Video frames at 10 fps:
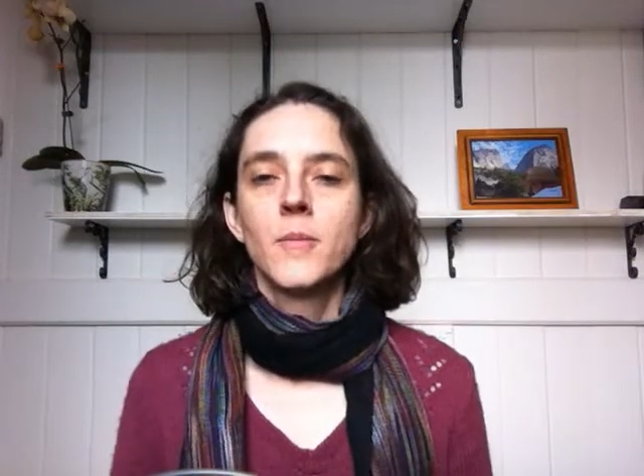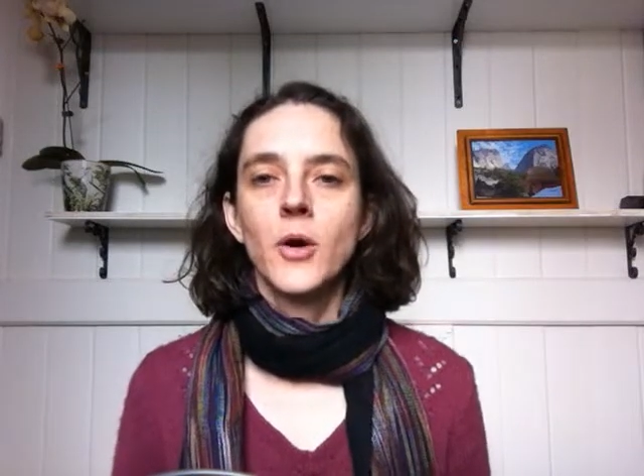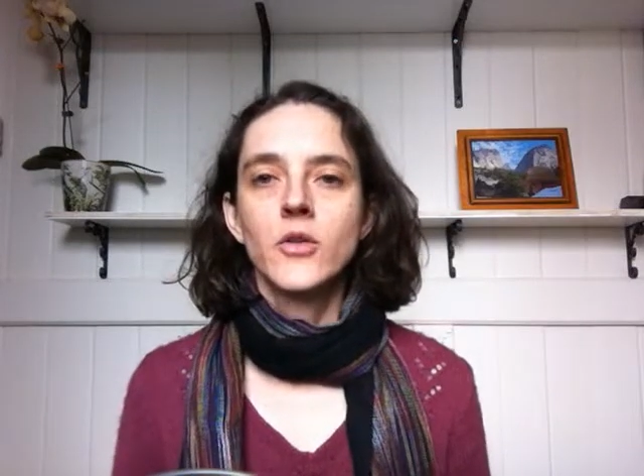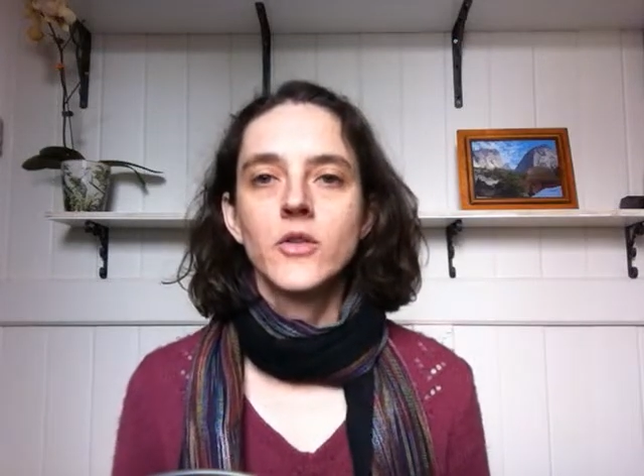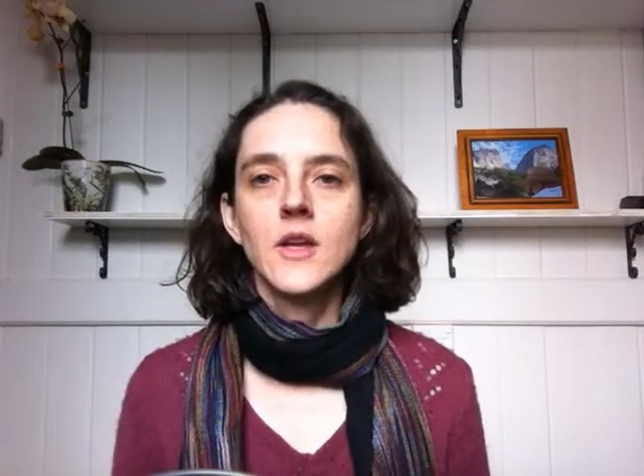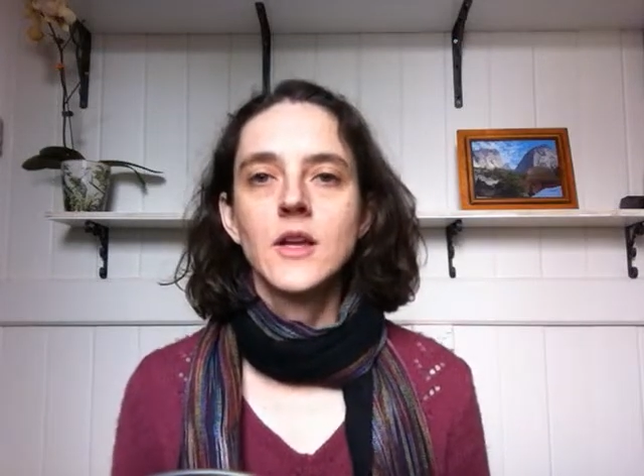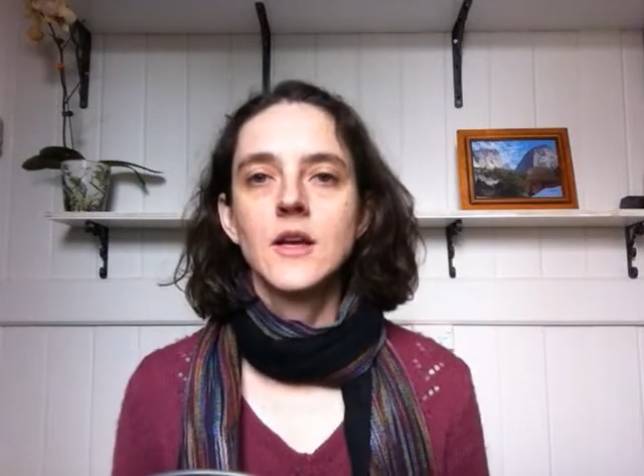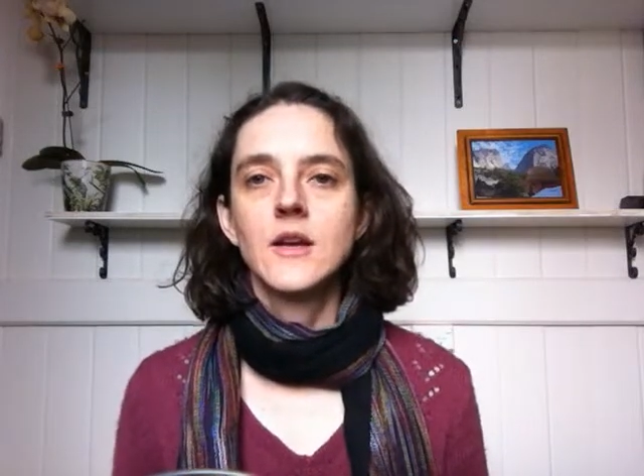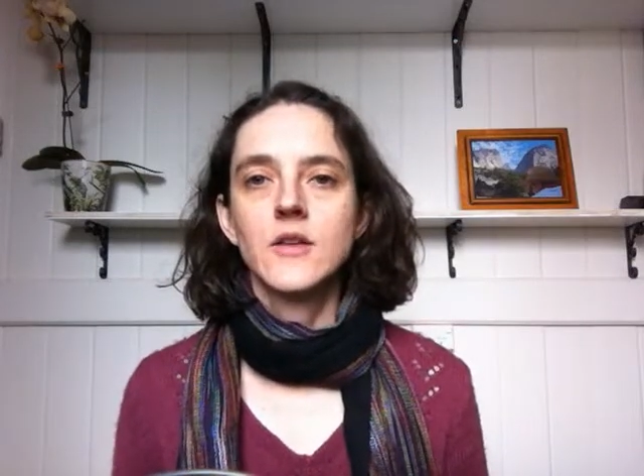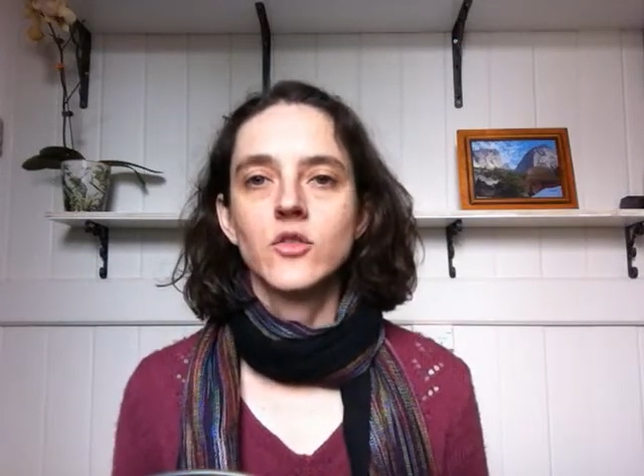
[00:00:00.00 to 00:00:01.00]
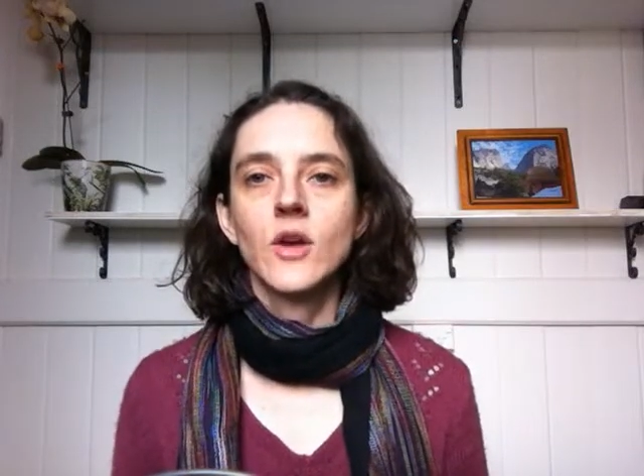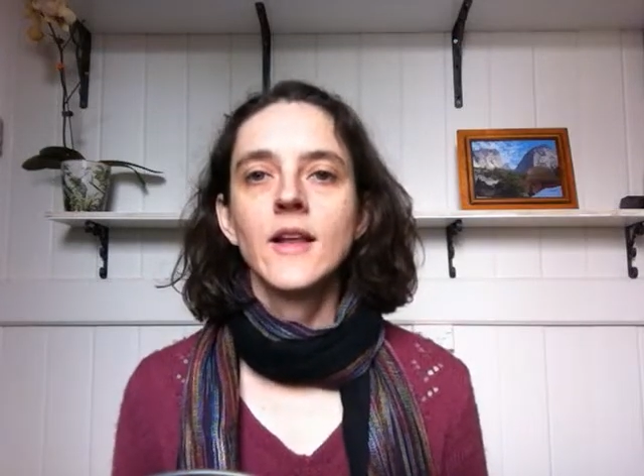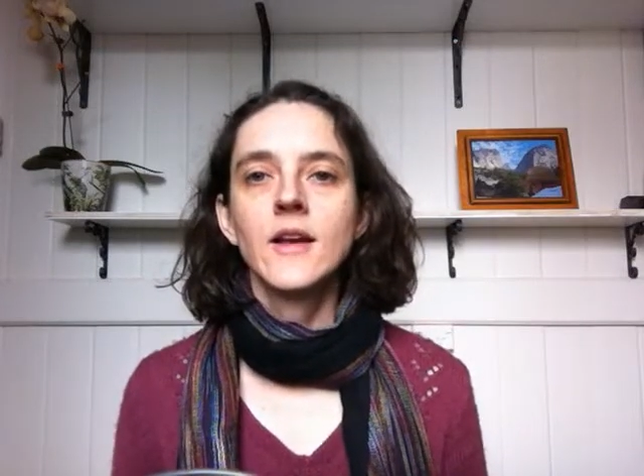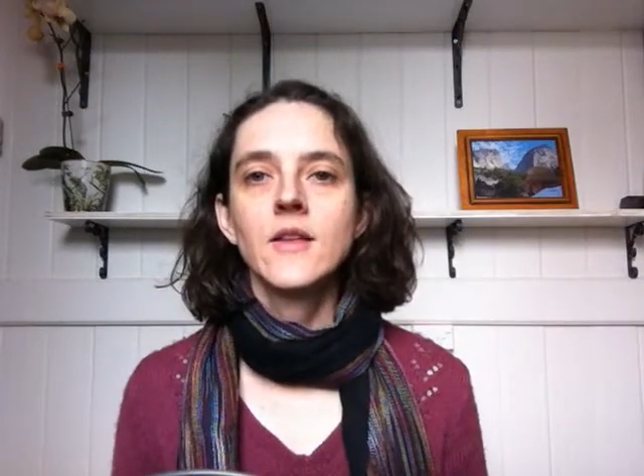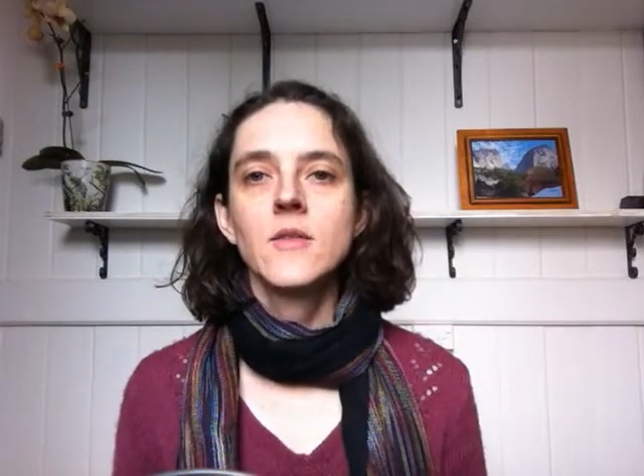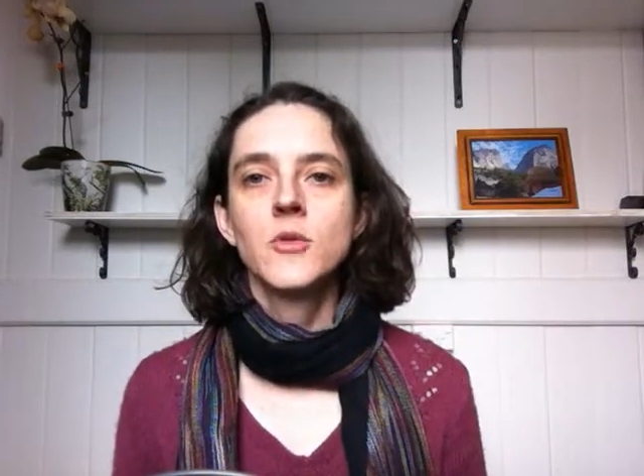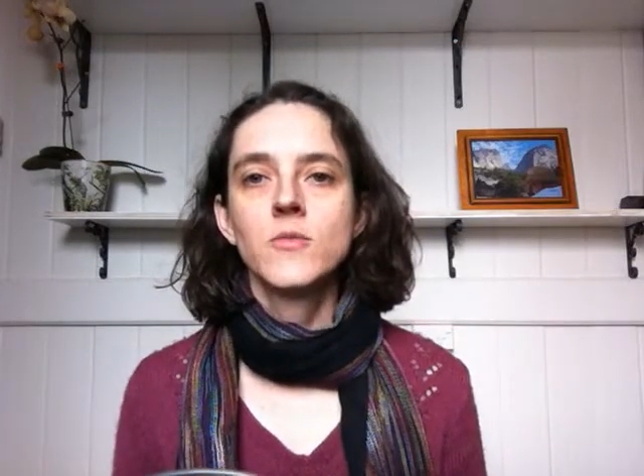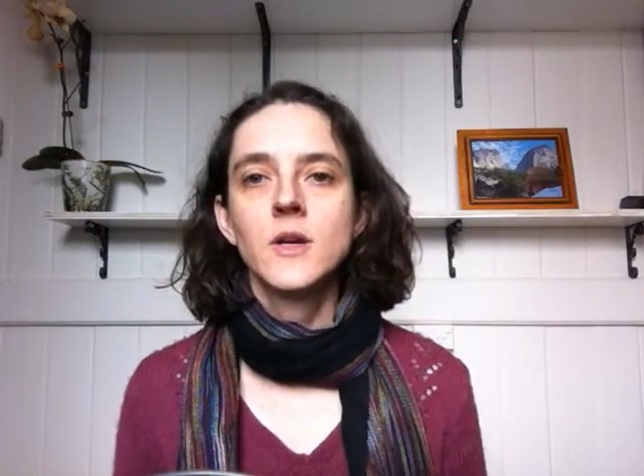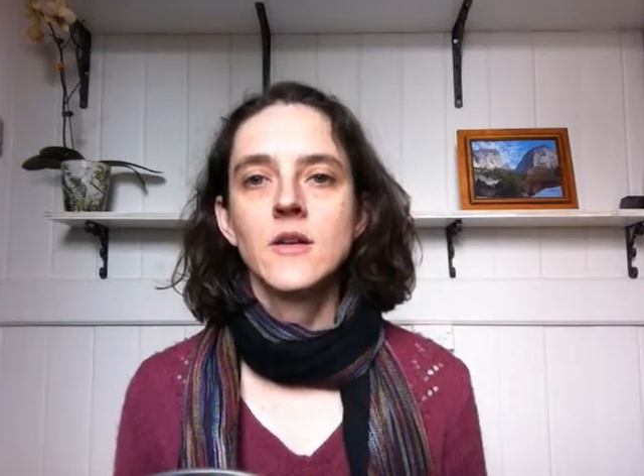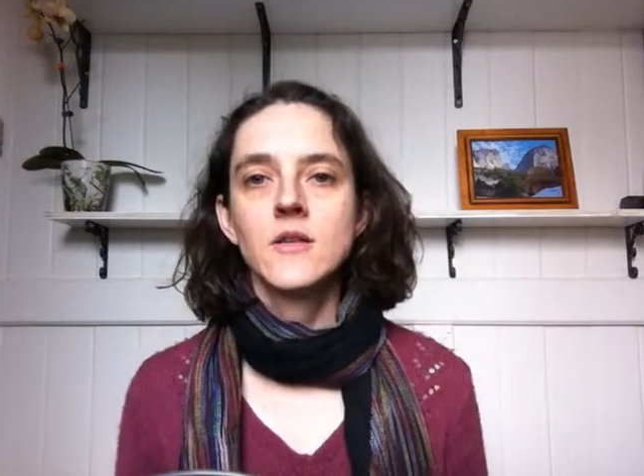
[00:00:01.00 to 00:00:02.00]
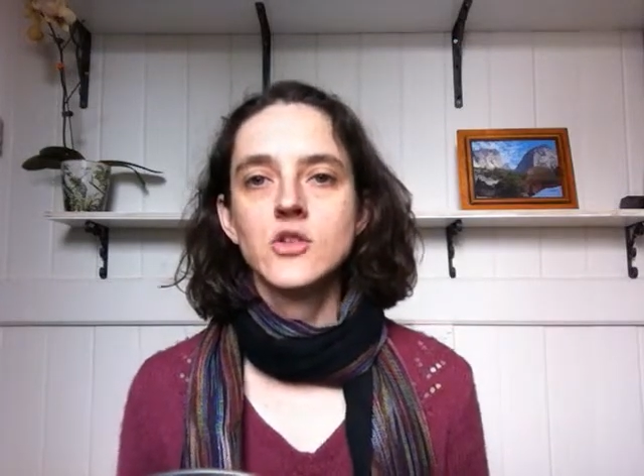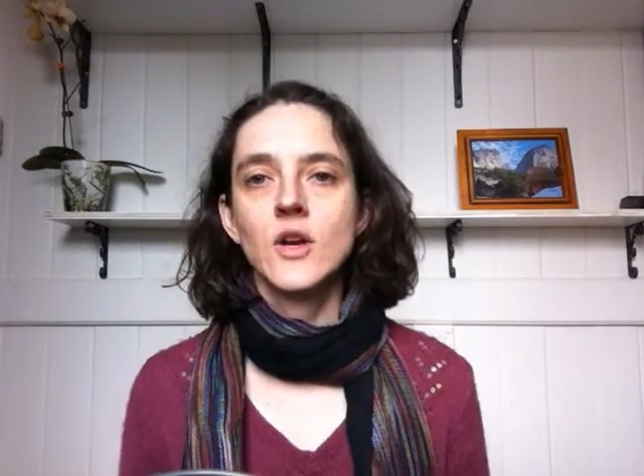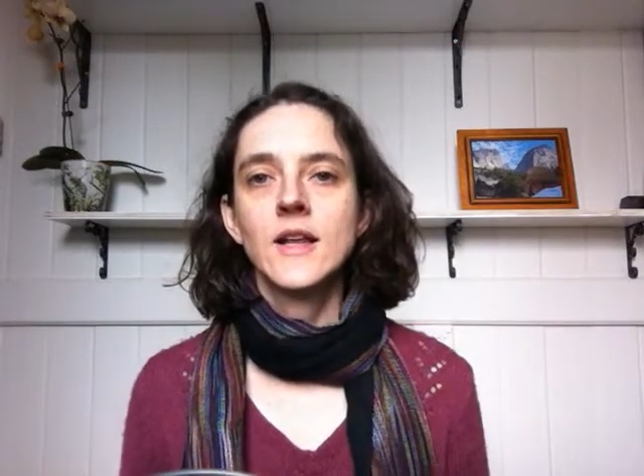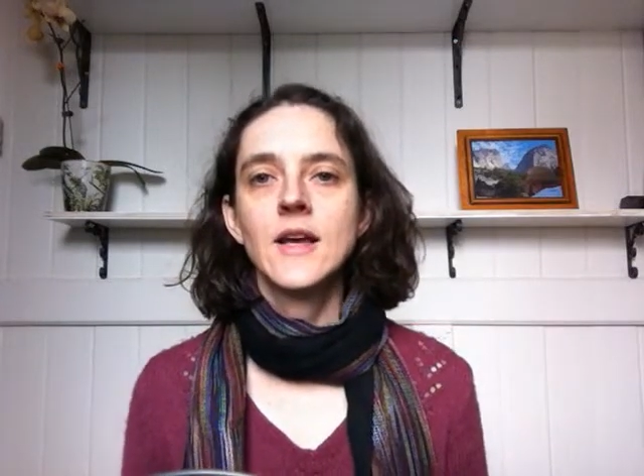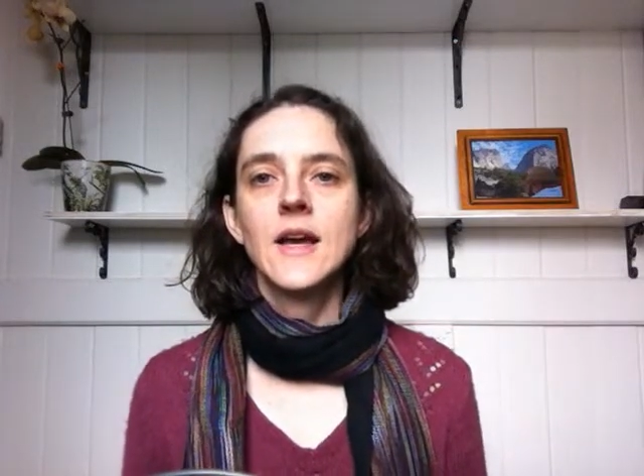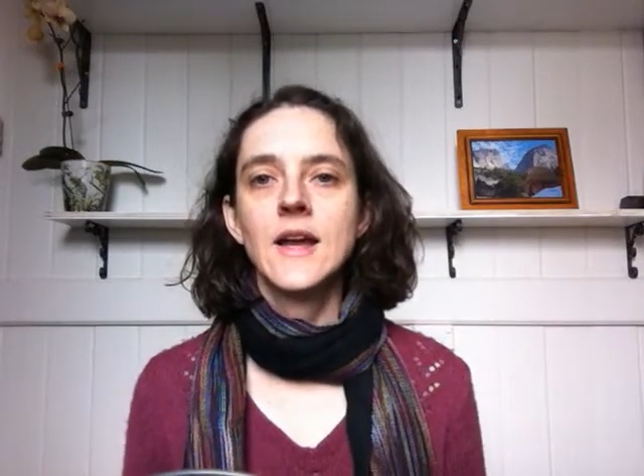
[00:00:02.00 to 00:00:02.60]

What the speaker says: both in Australia and the movement in Australia,